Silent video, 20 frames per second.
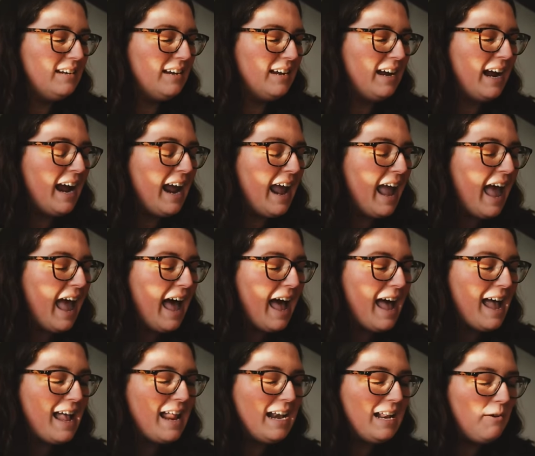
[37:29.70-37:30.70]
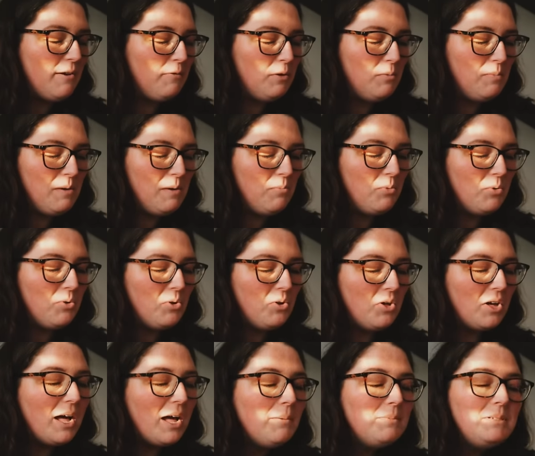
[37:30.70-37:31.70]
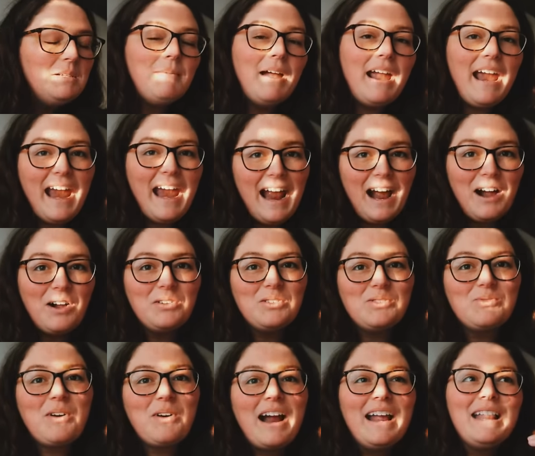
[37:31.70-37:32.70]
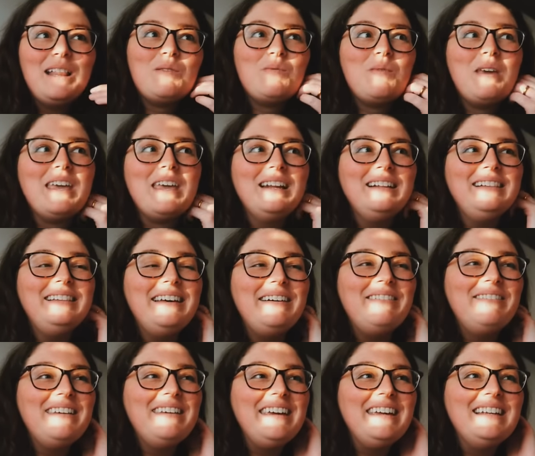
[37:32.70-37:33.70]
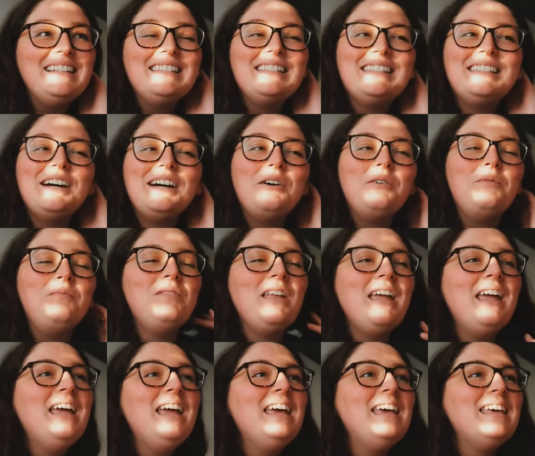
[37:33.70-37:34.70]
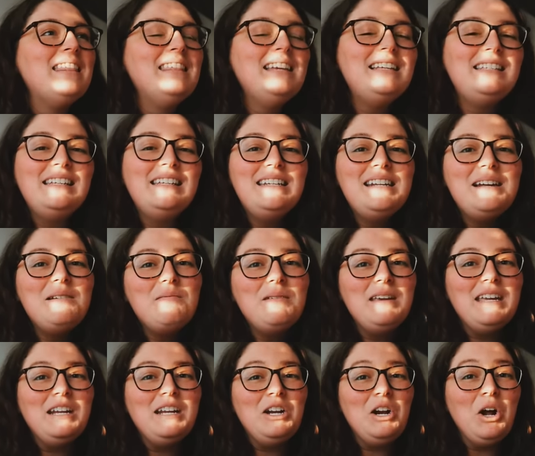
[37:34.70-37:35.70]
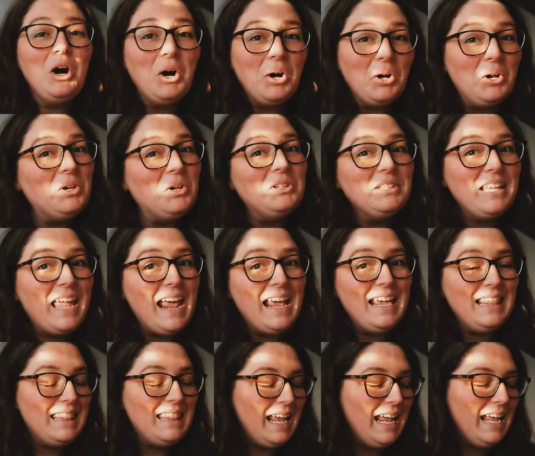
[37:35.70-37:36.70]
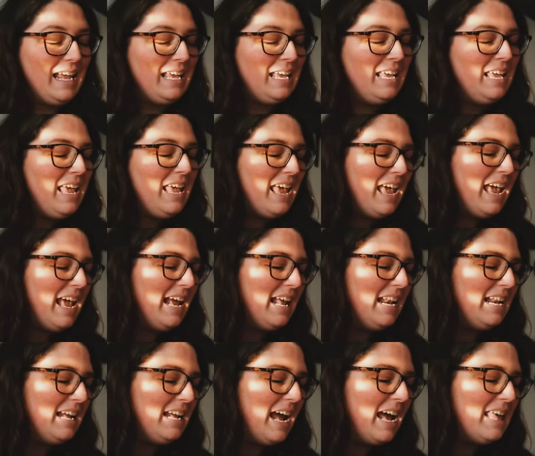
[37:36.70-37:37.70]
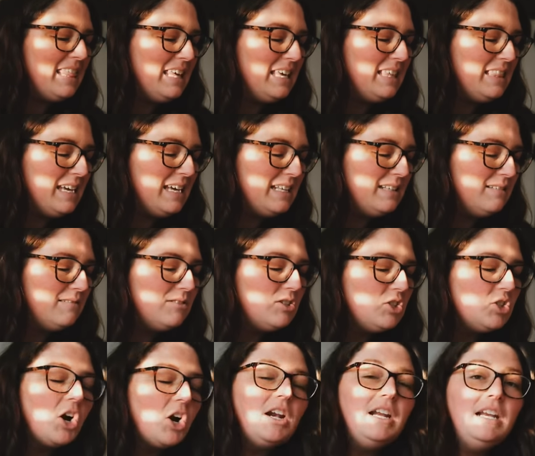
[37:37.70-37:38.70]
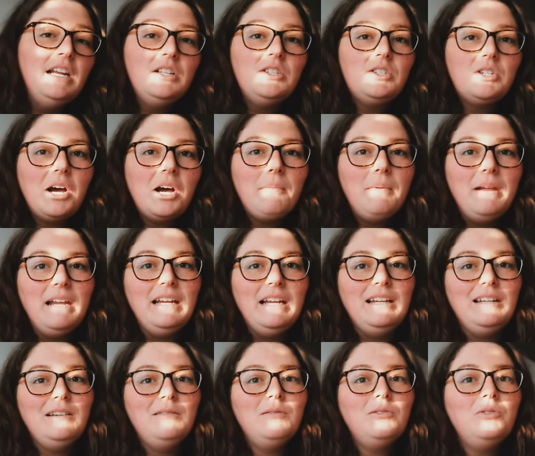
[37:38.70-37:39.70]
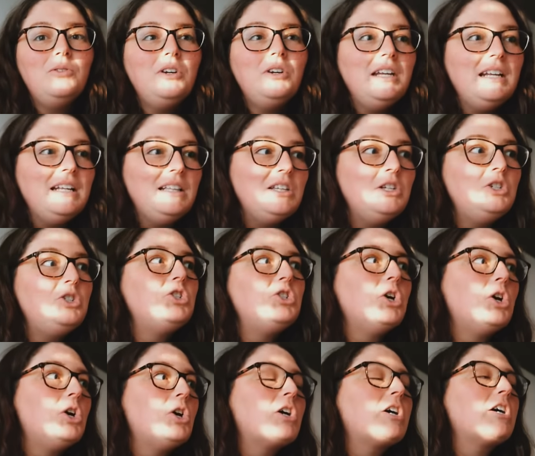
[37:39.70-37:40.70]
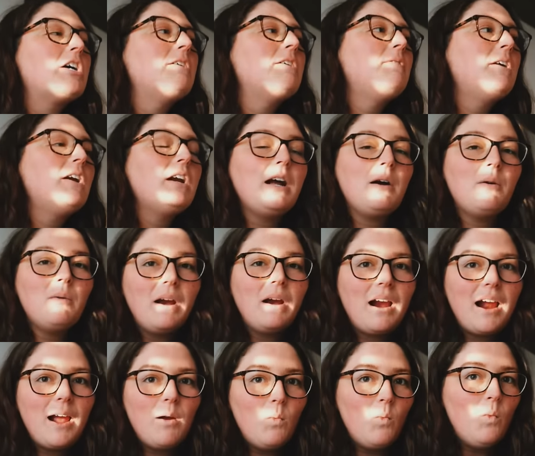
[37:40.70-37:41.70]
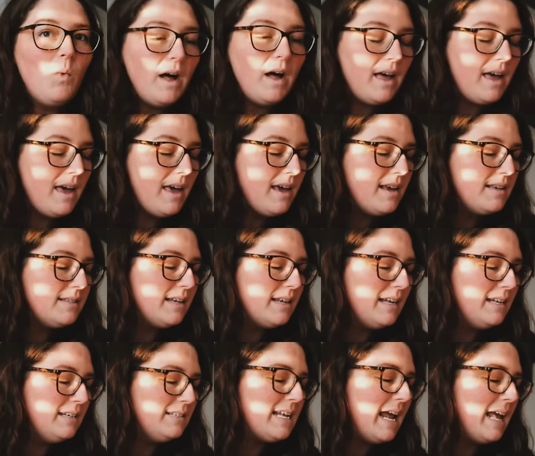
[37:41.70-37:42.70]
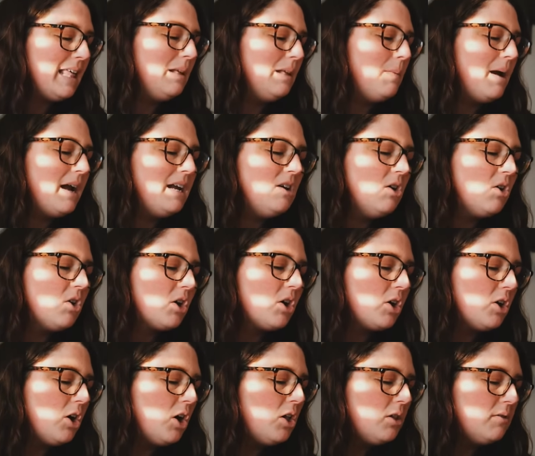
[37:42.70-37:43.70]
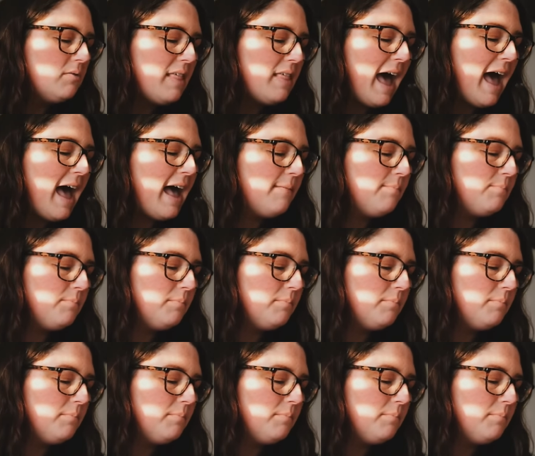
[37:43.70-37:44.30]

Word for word: I had a few people come to my house right in the middle of it. So this ended up being an all-day thing, and I think that starting and stopping, looking at the chart, figuring out where I was, untangling my yarn, all of that